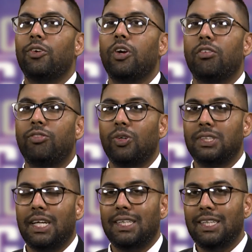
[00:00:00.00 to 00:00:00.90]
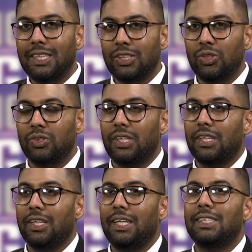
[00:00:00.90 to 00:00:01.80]
of force that he is
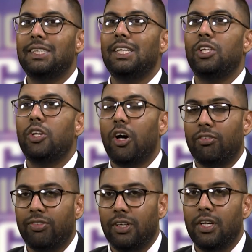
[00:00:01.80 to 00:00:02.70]
using is enough